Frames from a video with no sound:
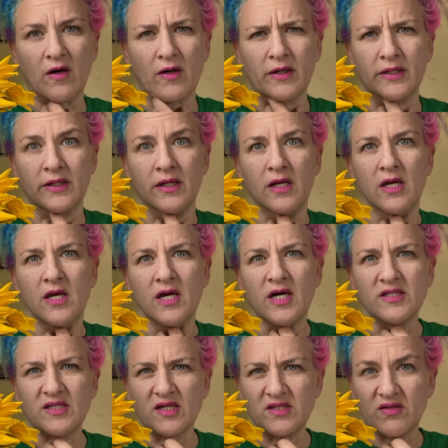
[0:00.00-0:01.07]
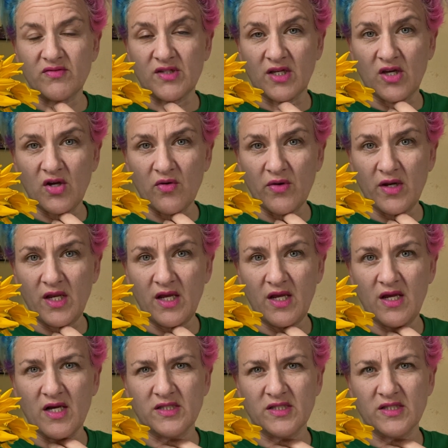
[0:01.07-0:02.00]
on a sense of security,